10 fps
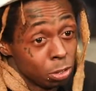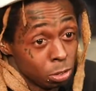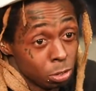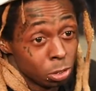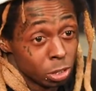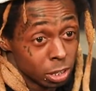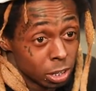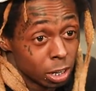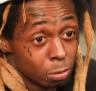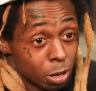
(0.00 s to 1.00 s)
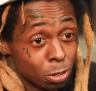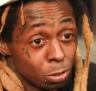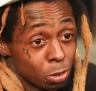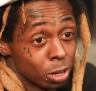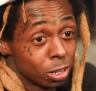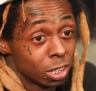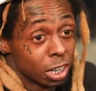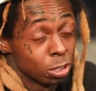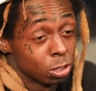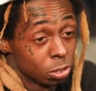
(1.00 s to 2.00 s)
you know anything about New Orleans, that
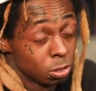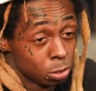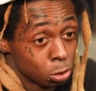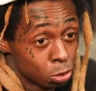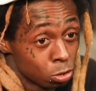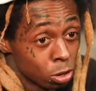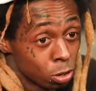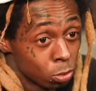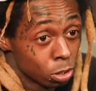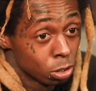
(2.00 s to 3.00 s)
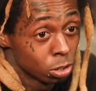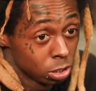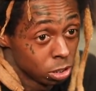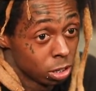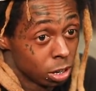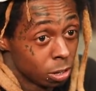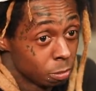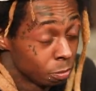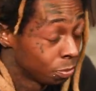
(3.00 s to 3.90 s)
was just two strong words just now.